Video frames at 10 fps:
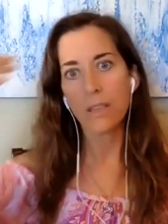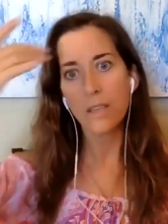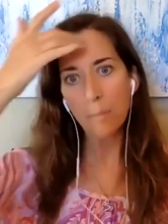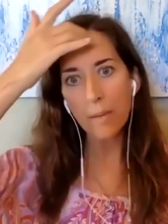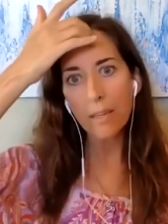
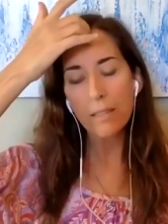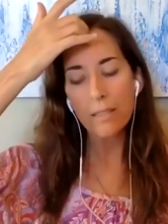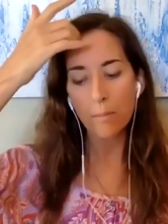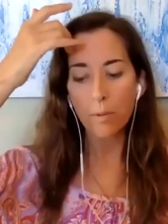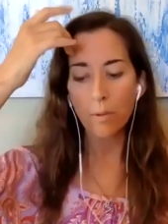Keeping it
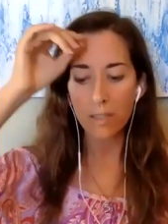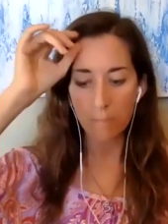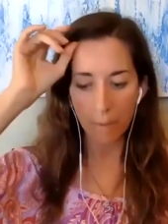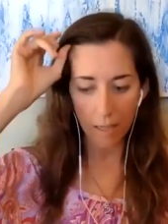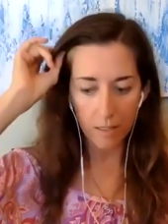simple is
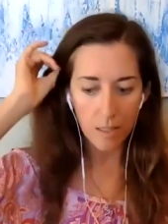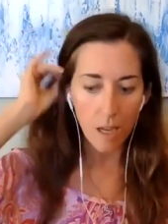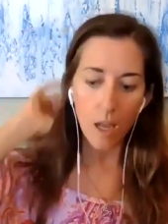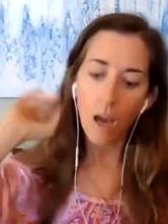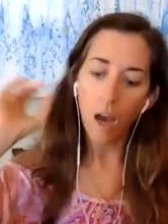best.
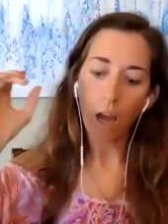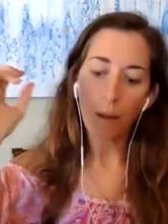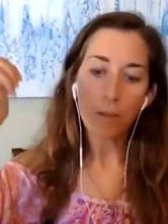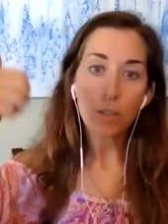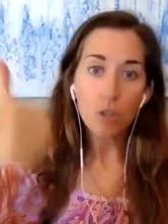
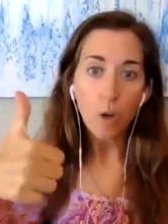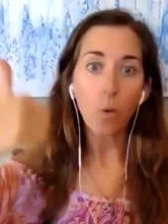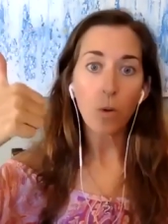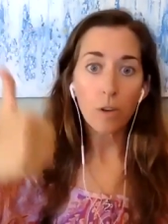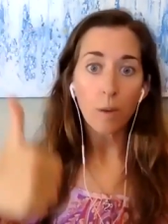Um,
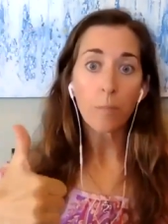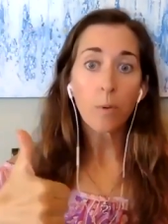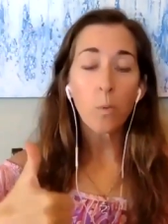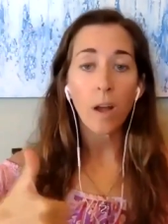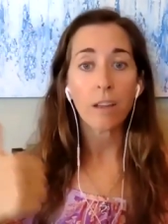so, number
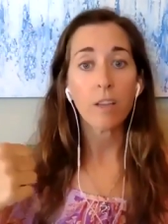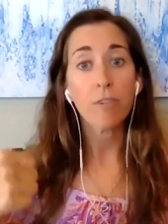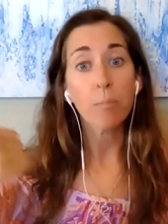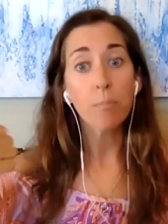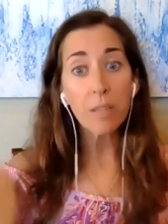one, if
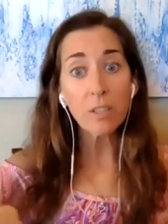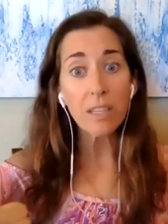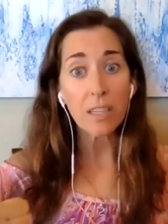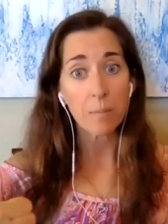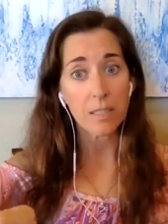you're
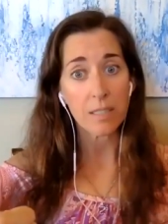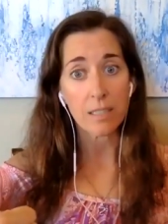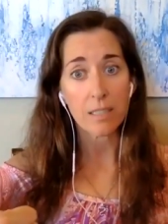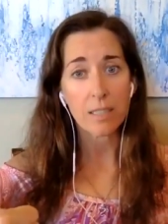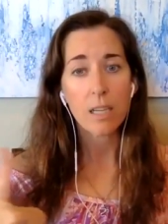building a
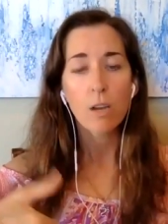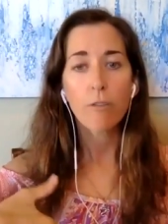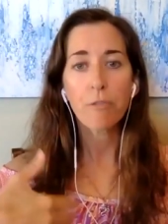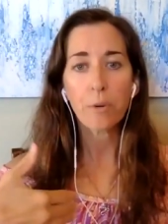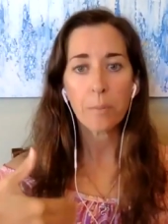business,
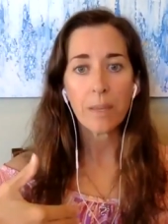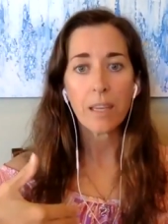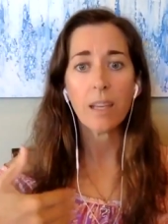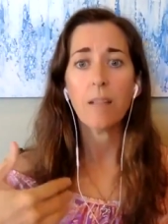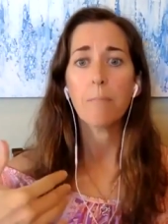for
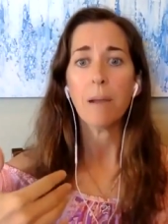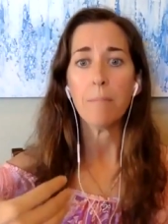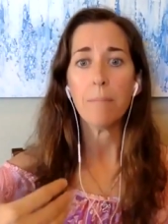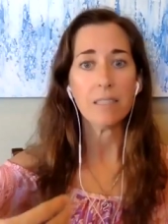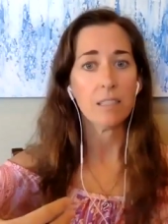me, my
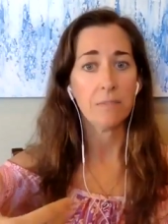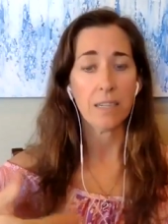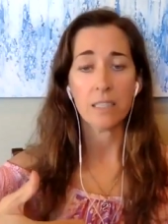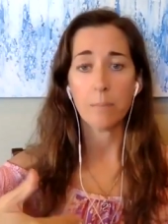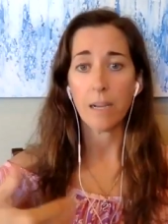best
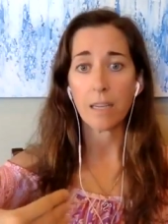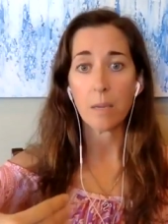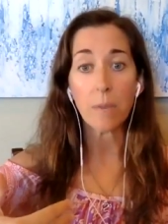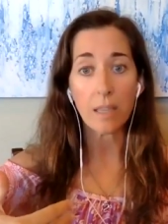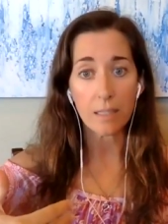advice about
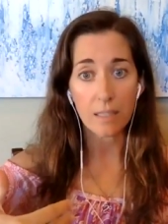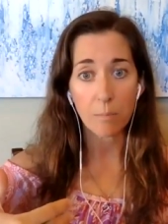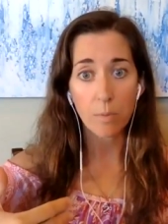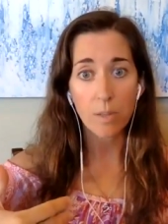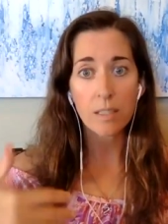keeping it
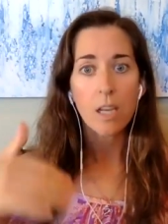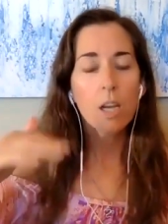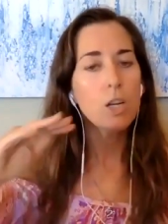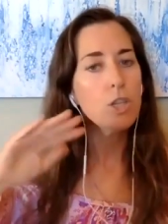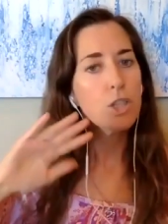simple is
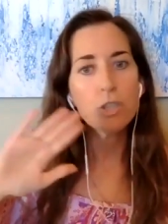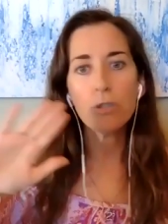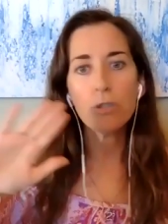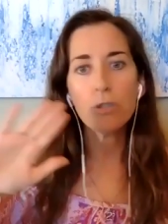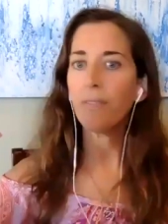just
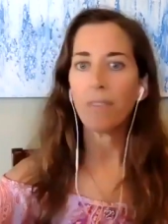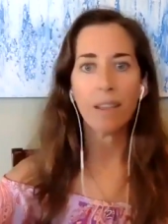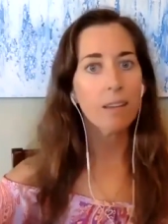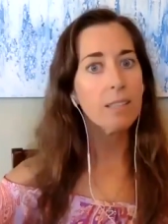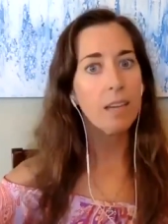do one
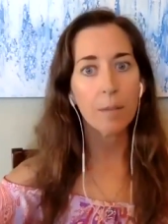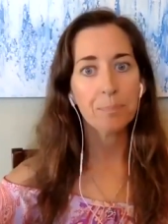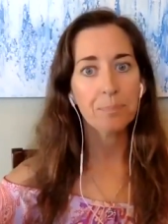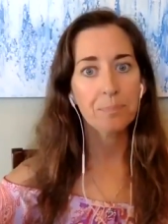thing at a time.